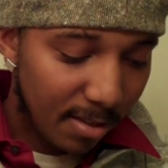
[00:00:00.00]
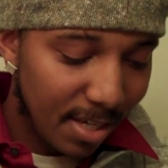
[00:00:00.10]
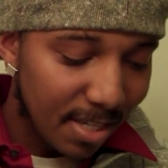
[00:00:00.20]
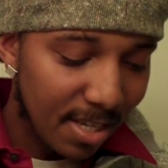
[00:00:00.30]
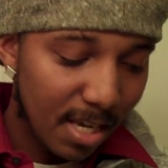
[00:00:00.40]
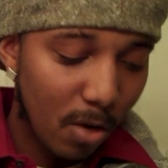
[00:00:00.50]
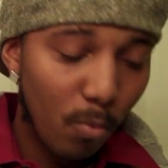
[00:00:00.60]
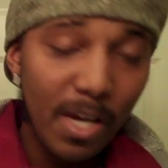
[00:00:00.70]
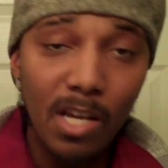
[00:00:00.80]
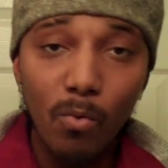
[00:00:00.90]
this is a
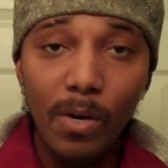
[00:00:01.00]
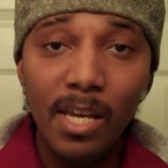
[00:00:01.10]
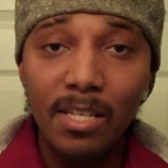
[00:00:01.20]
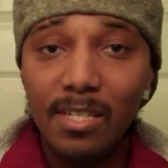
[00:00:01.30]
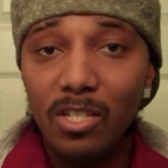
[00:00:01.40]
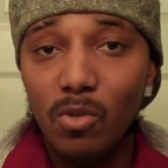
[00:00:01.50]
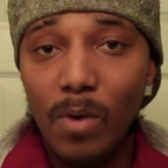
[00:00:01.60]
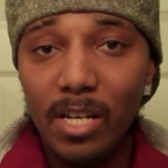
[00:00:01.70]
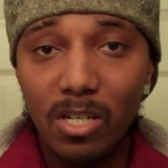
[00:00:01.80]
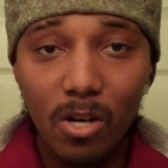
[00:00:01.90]
win-win
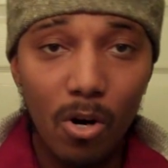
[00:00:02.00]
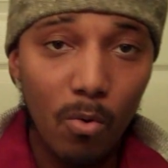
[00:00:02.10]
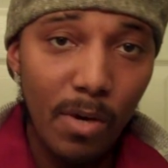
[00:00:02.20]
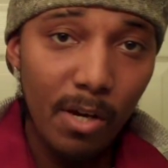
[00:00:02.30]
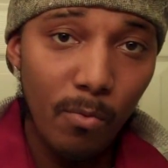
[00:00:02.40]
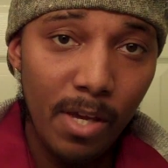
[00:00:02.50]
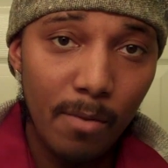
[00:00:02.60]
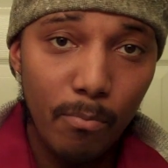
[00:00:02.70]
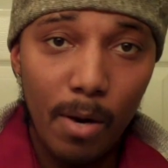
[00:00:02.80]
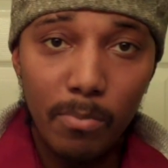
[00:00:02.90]
situation or a
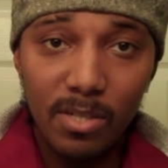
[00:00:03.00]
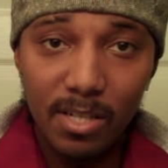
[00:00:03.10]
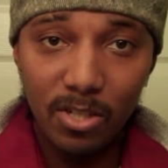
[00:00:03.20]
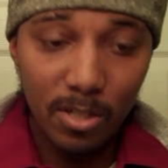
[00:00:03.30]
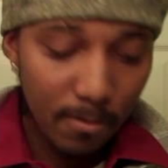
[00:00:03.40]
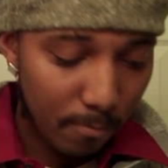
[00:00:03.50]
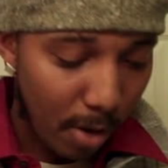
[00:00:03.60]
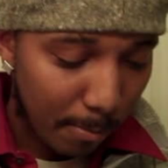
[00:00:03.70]
win-win proposition.